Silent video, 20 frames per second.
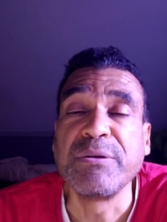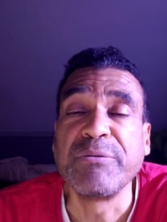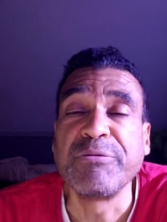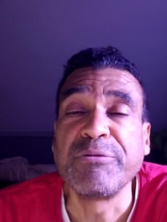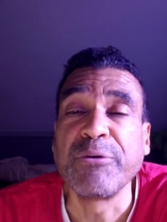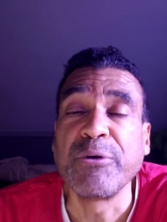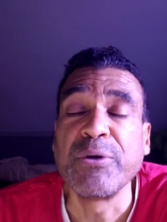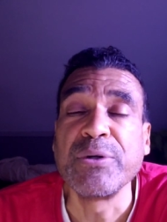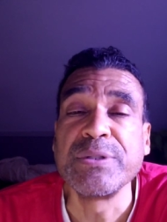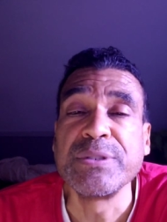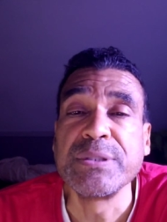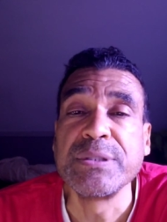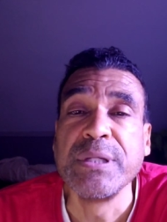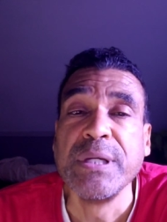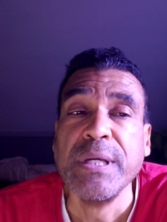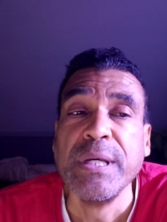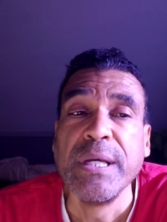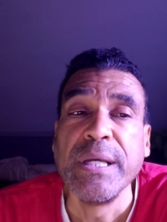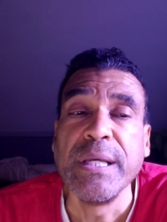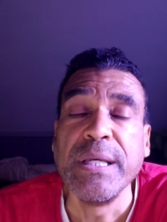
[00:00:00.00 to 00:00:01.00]
The first
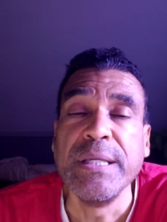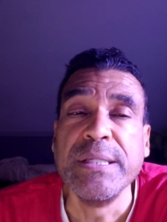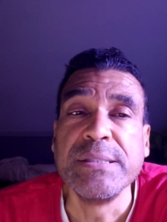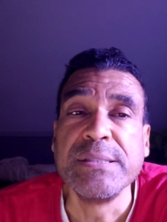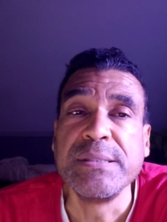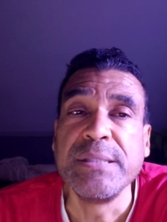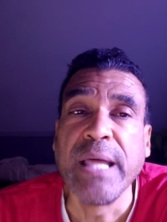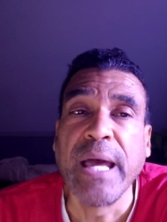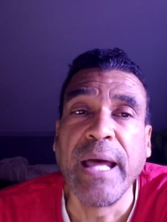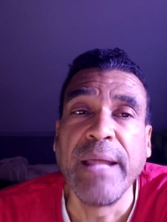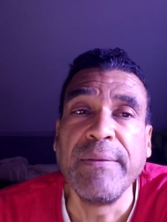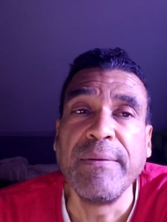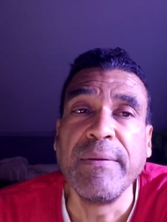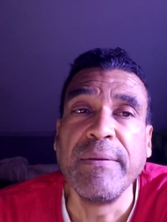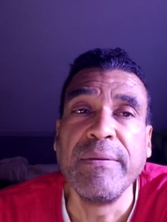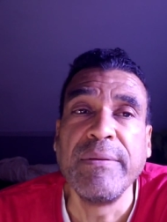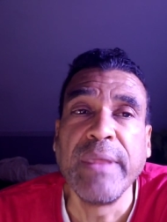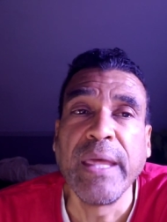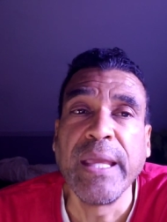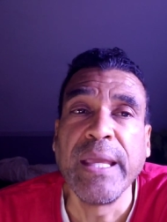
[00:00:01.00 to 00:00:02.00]
is that
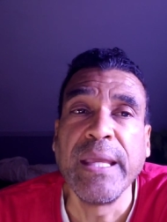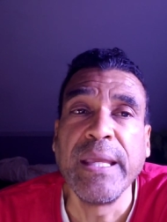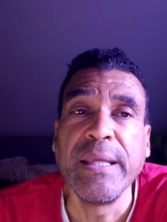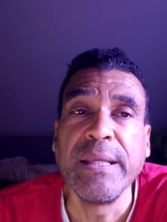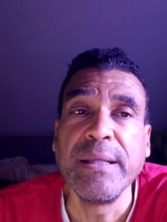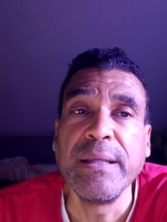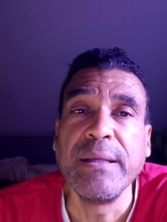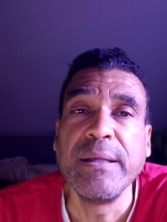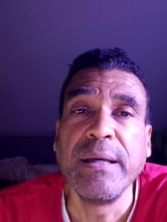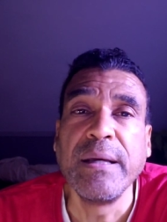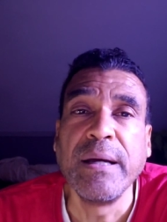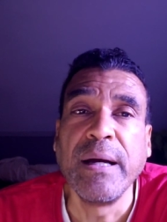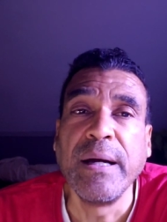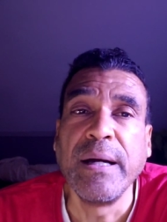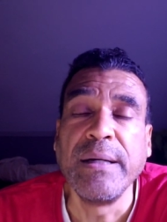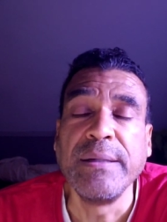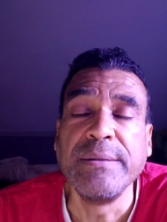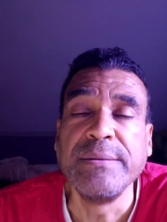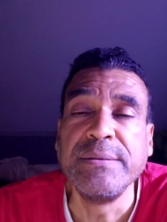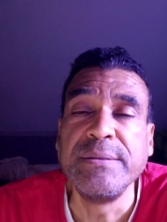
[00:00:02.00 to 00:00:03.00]
they
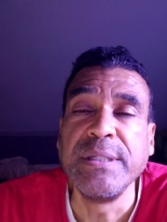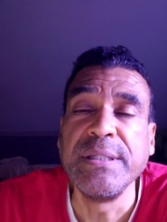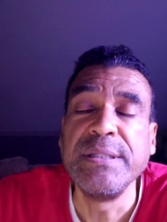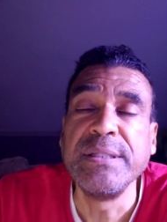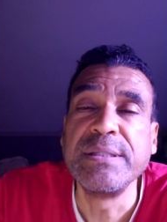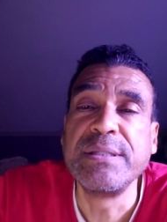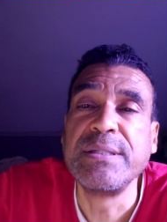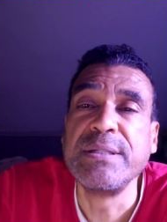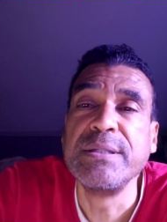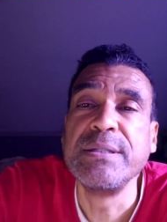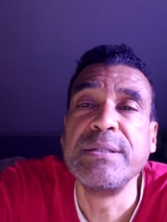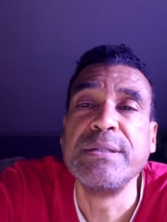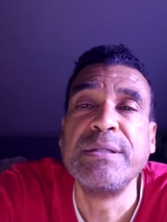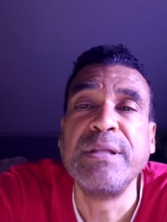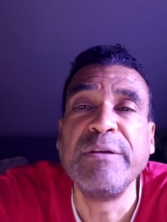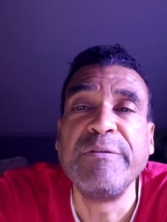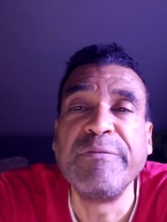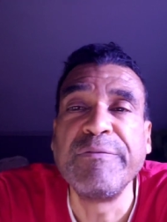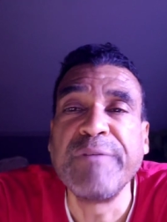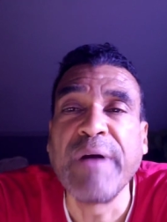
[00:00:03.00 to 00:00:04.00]
uh, didn't
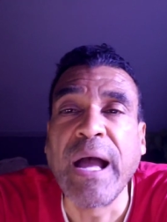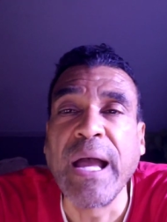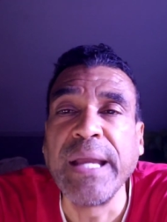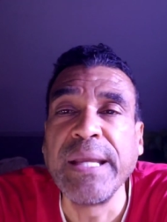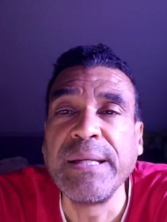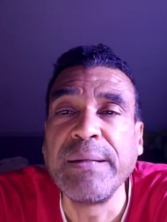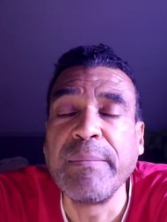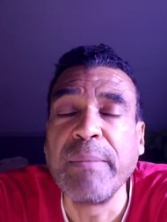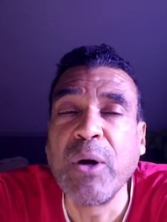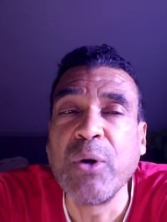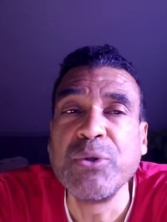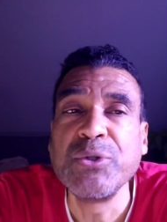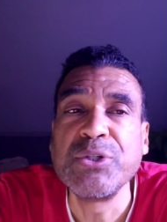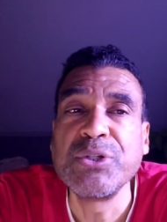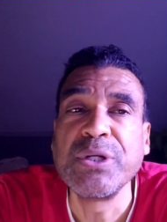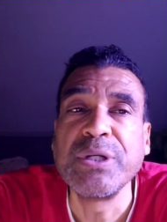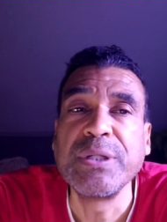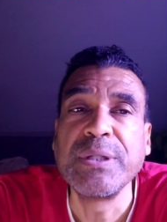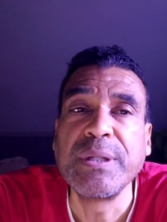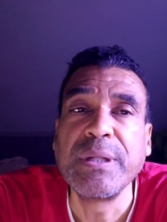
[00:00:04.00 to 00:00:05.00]
define
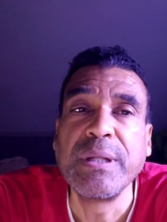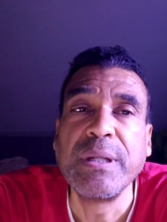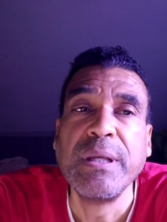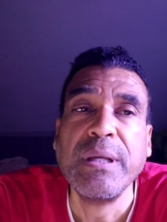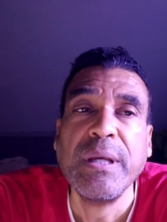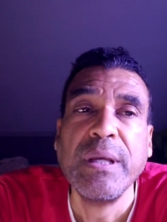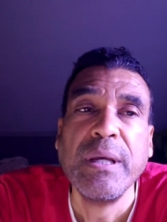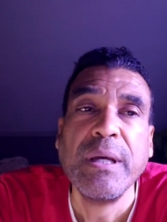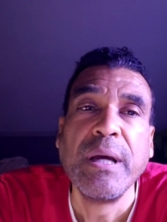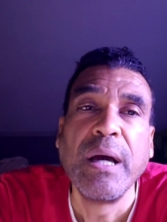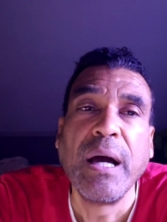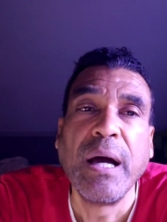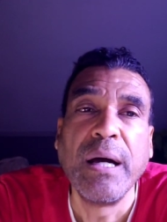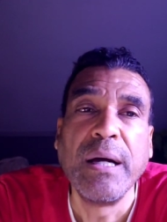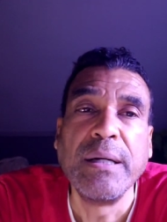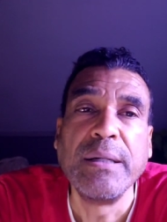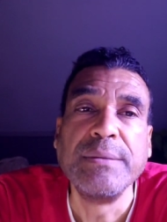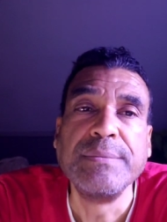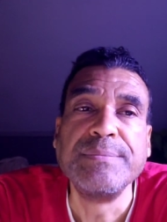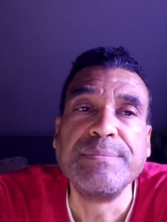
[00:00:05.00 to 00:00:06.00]
motion
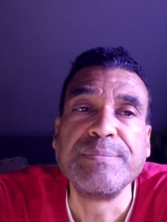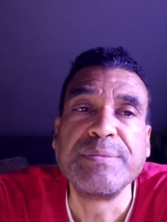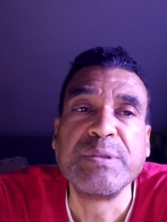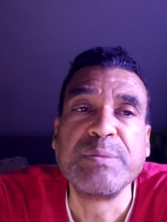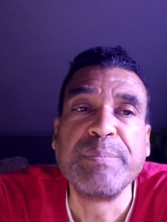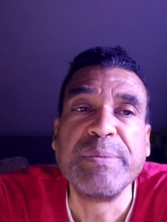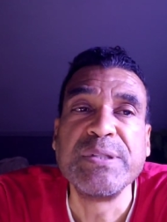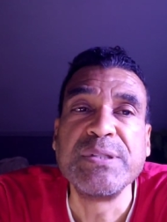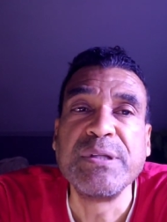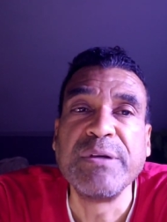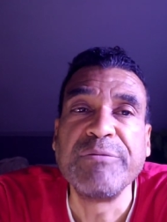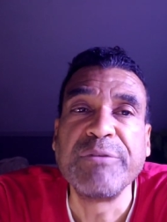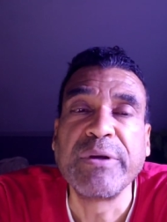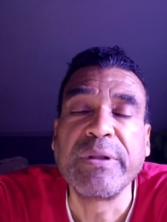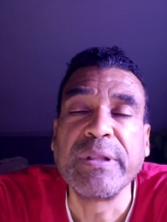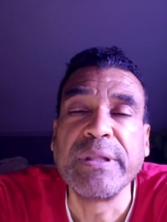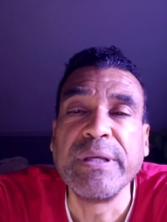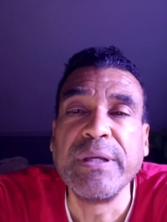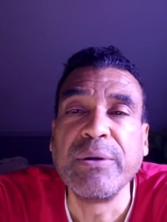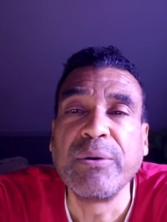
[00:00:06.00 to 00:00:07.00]
um,
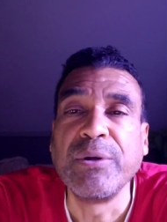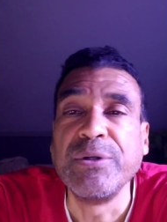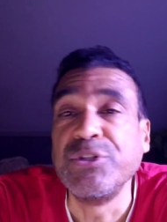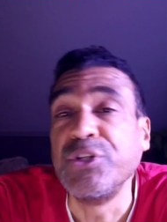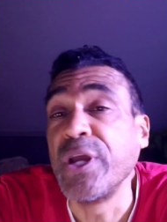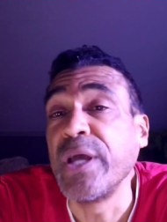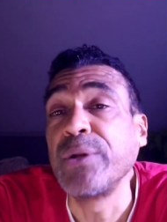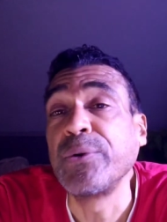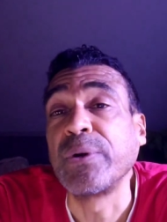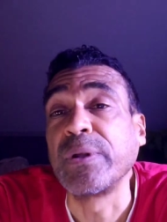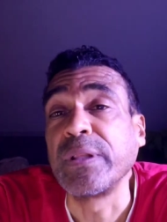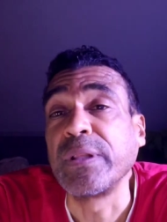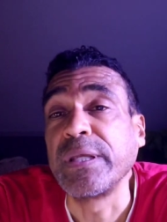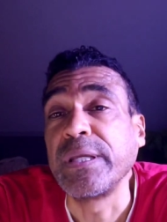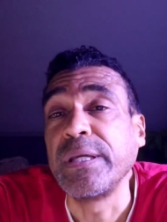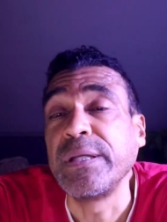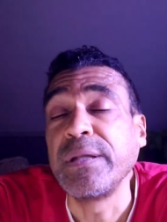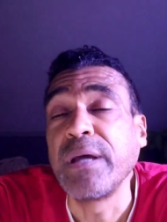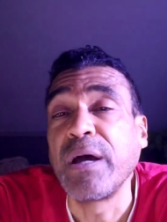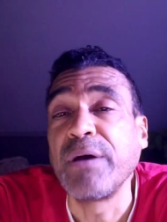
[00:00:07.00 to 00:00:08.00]
specifically or
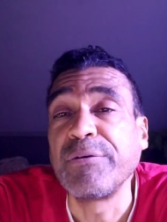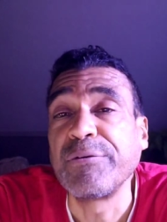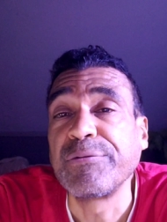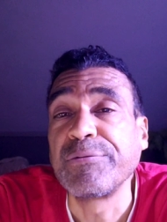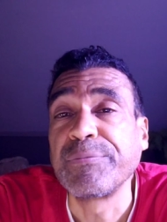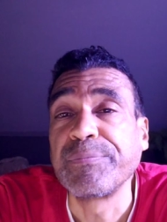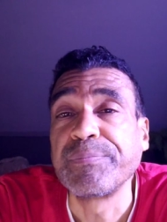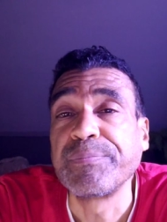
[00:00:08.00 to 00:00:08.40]
generally enough.